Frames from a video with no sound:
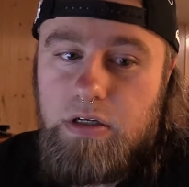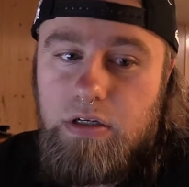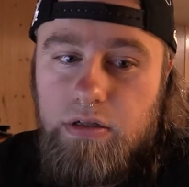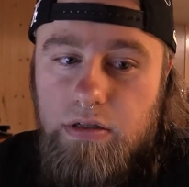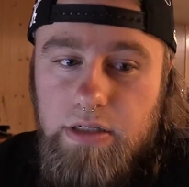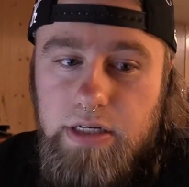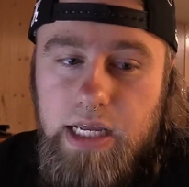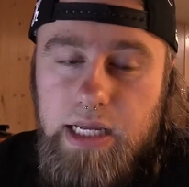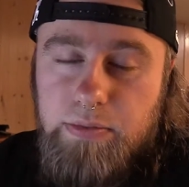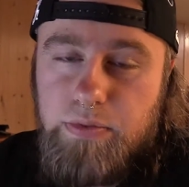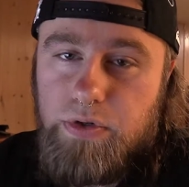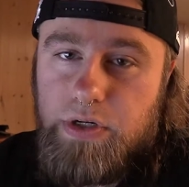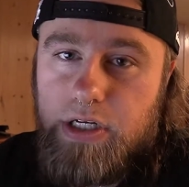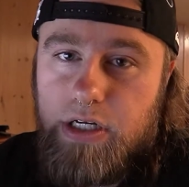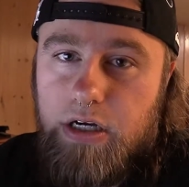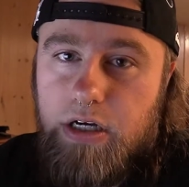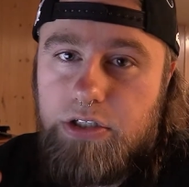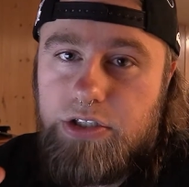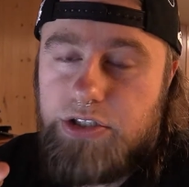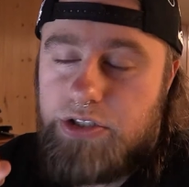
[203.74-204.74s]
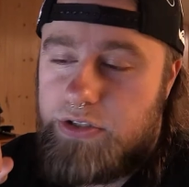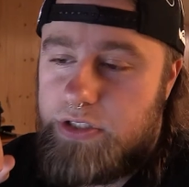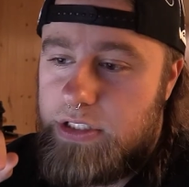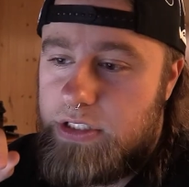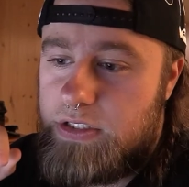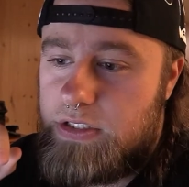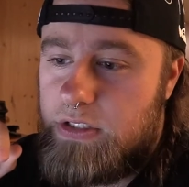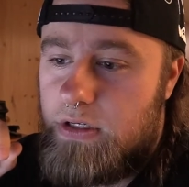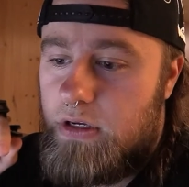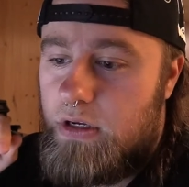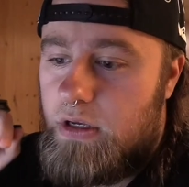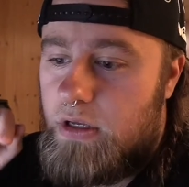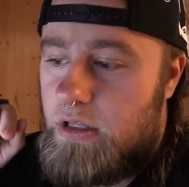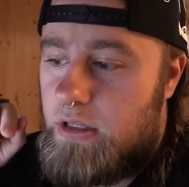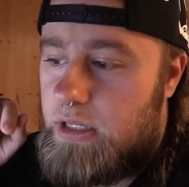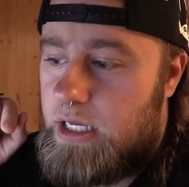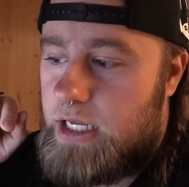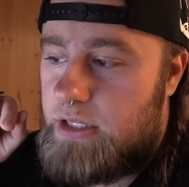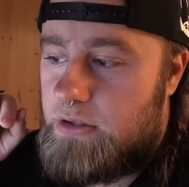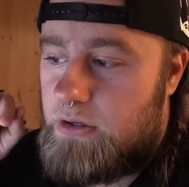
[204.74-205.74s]
neighboring countries
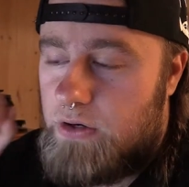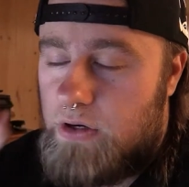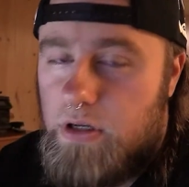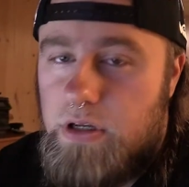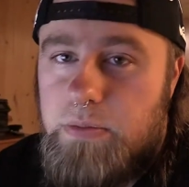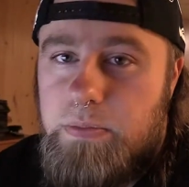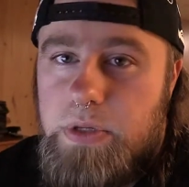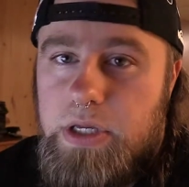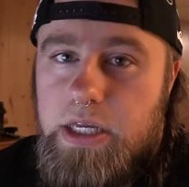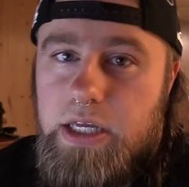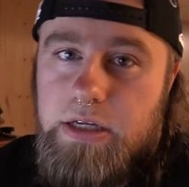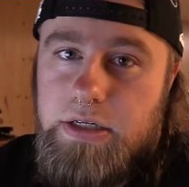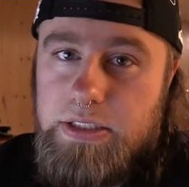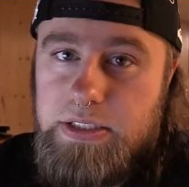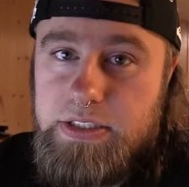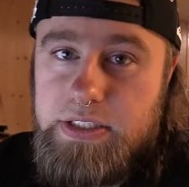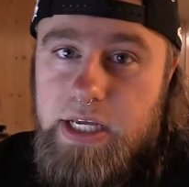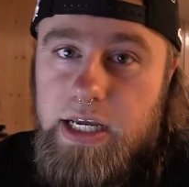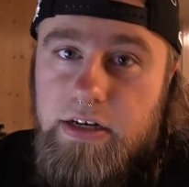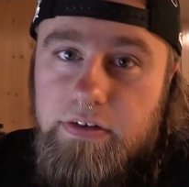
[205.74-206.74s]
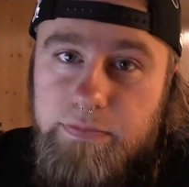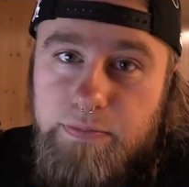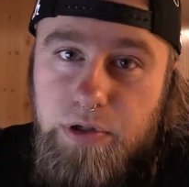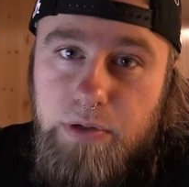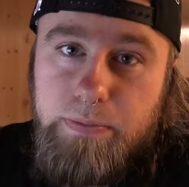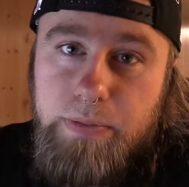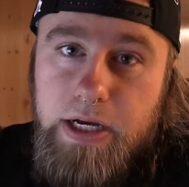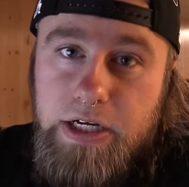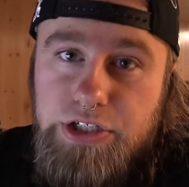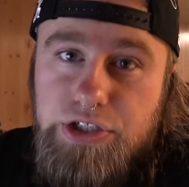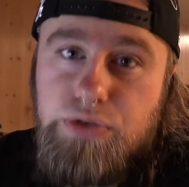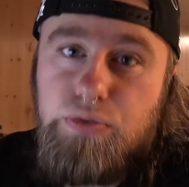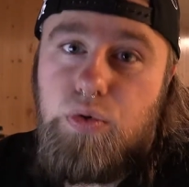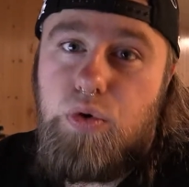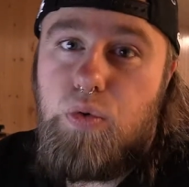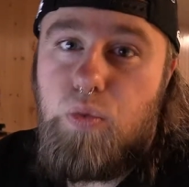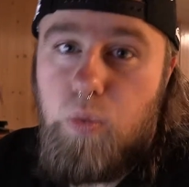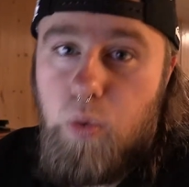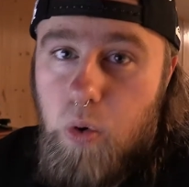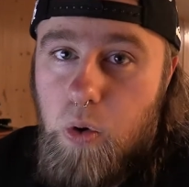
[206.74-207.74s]
that they're going to be in a state of
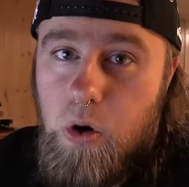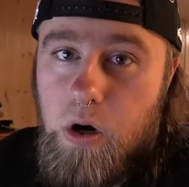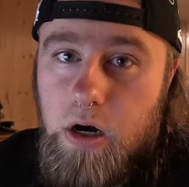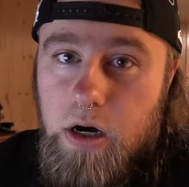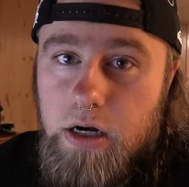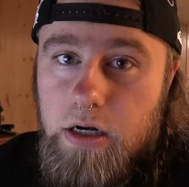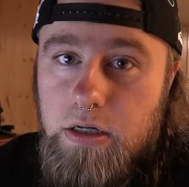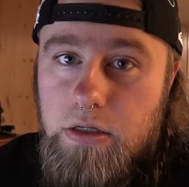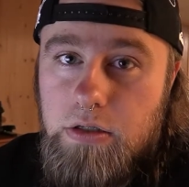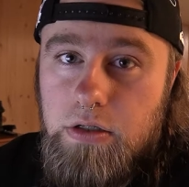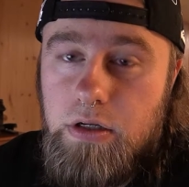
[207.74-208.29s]
perpetual war,